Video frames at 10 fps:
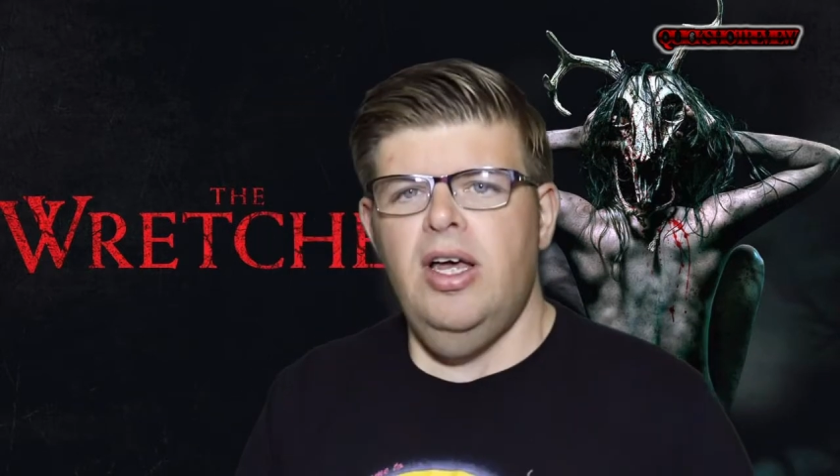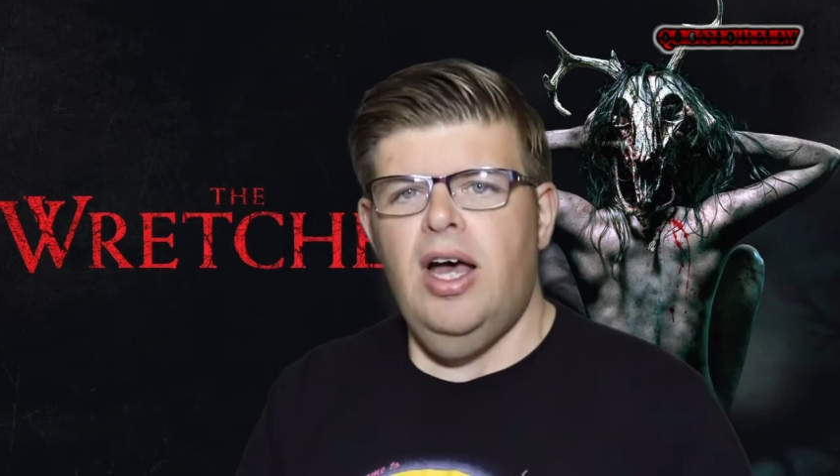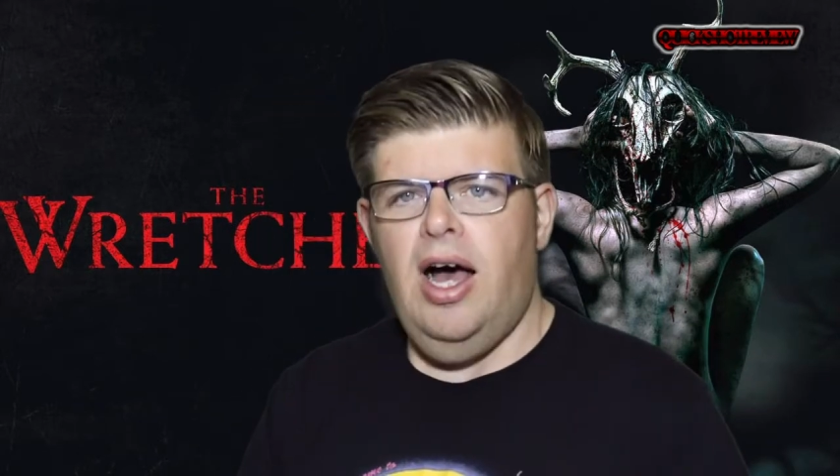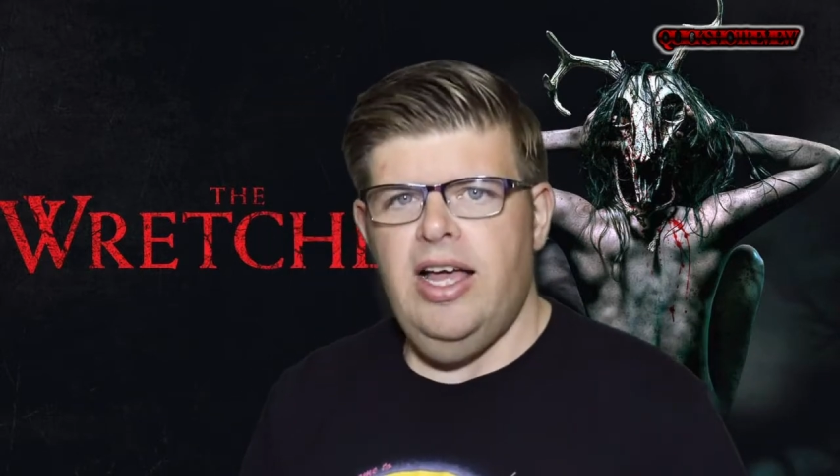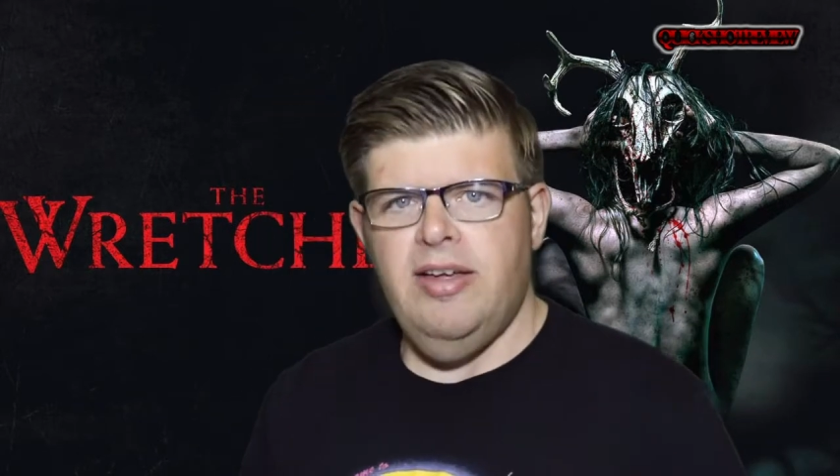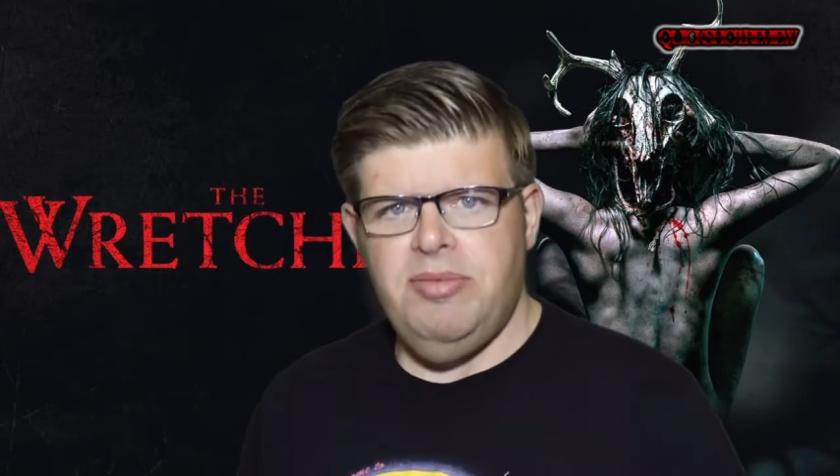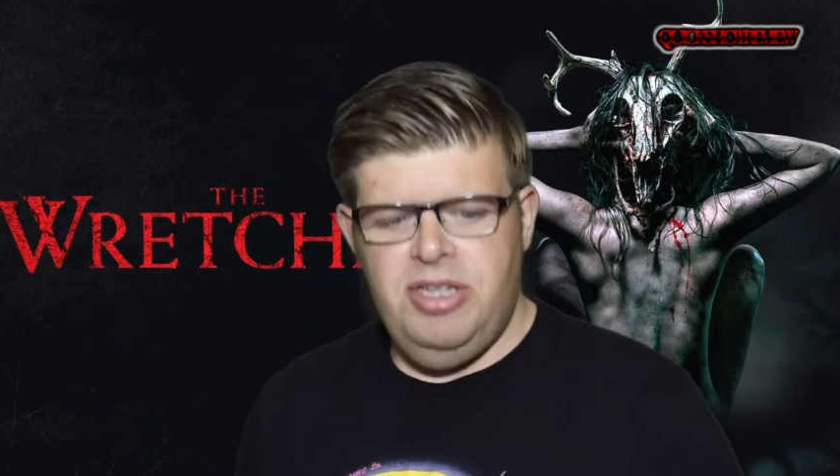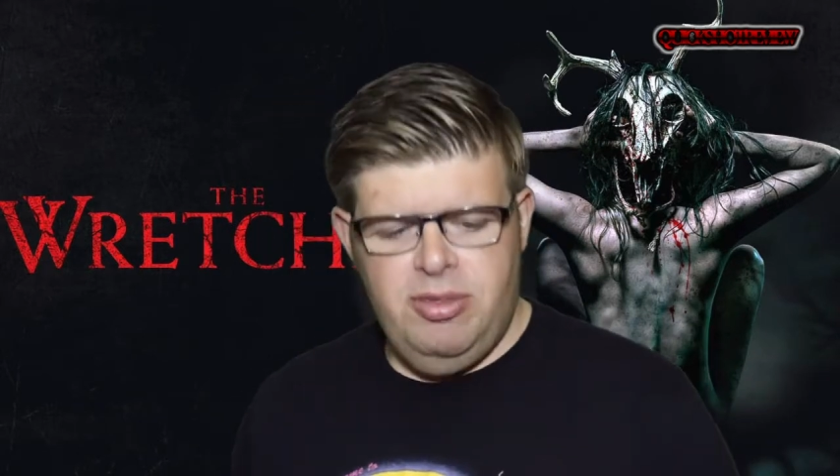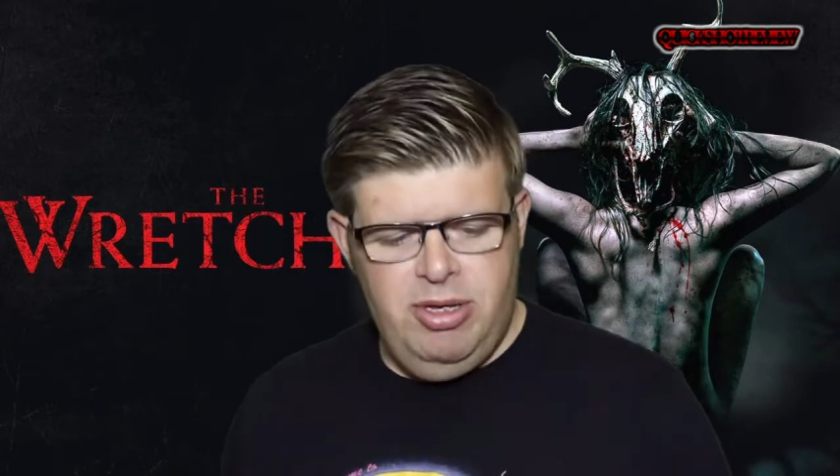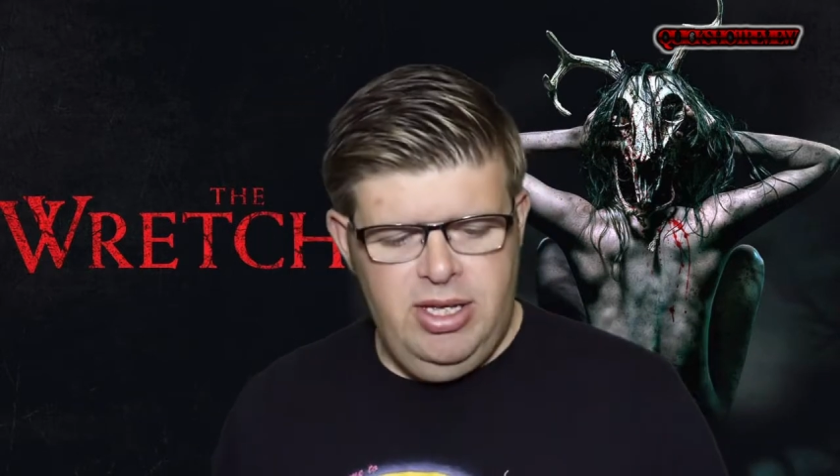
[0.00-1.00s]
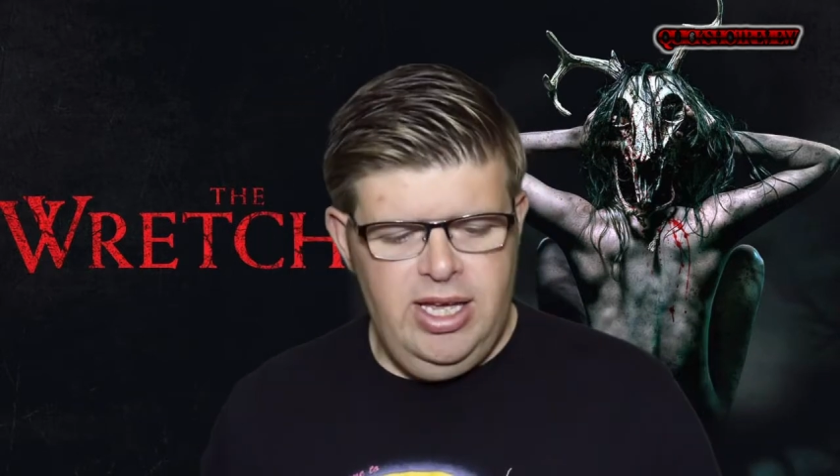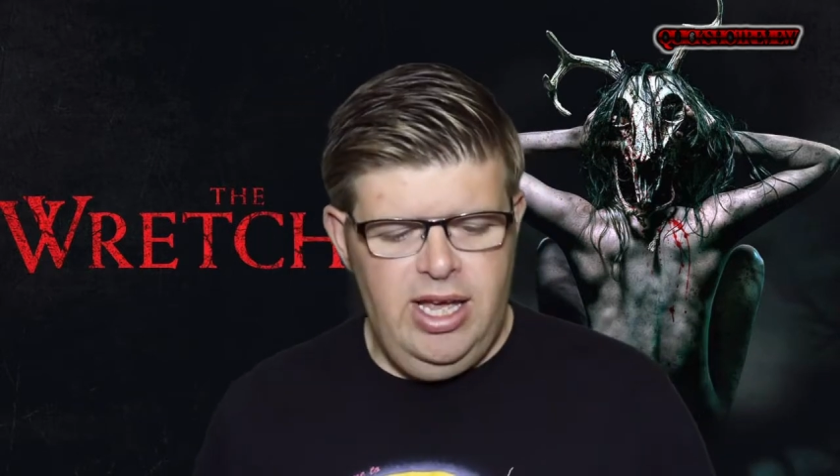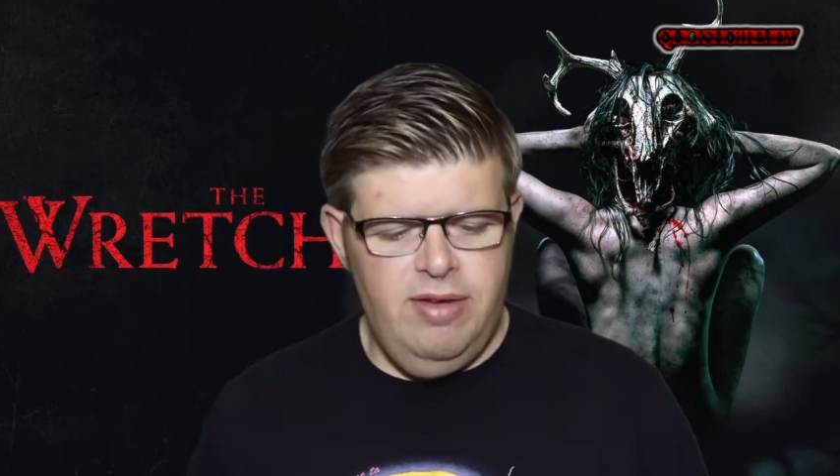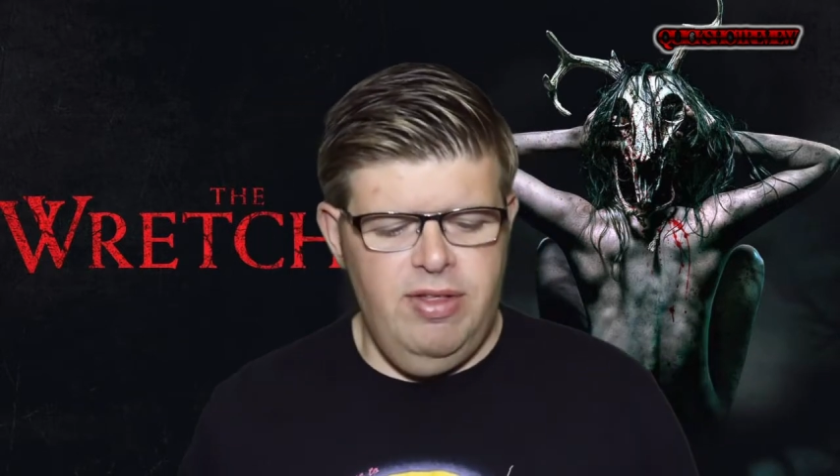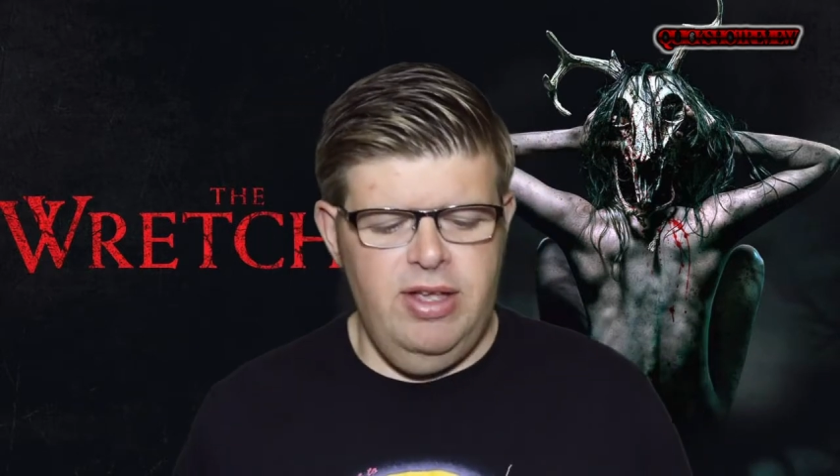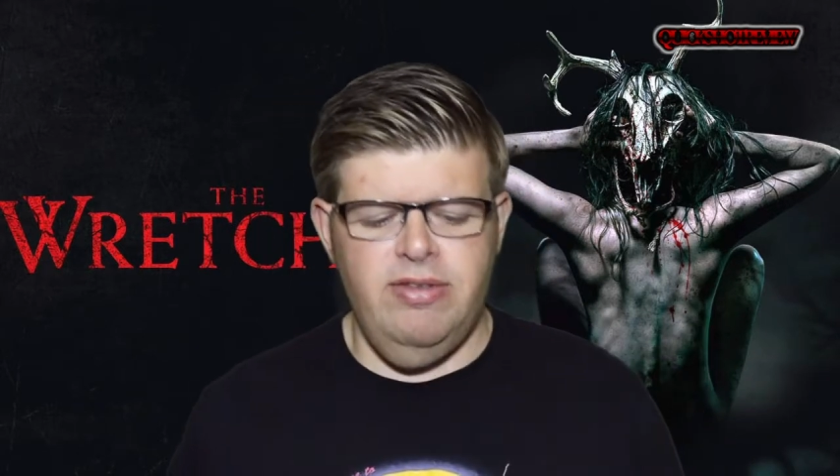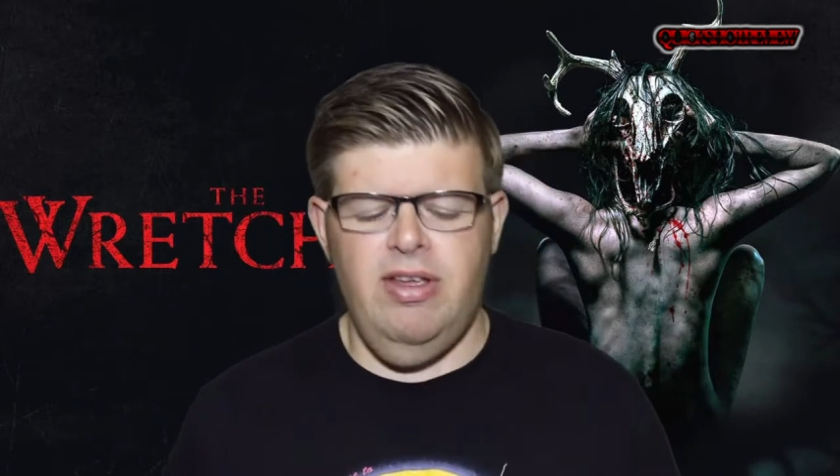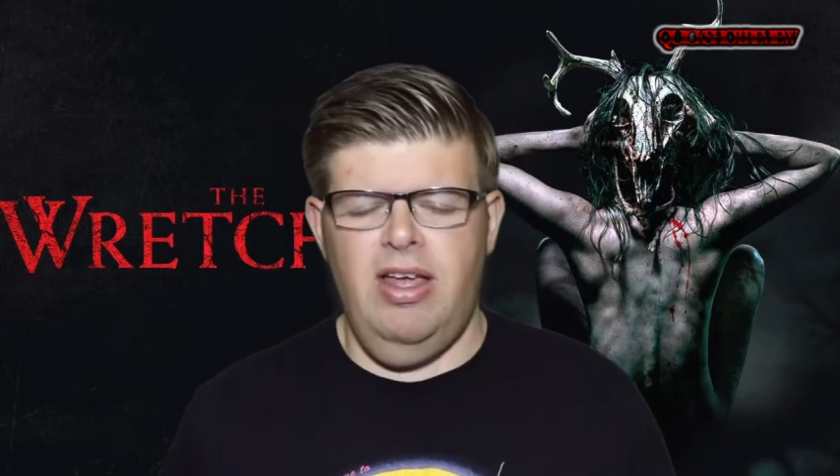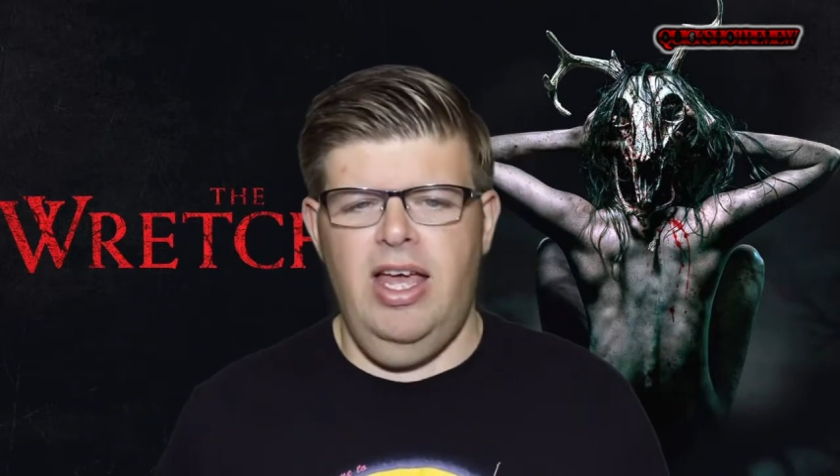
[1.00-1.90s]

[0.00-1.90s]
IMDb gave this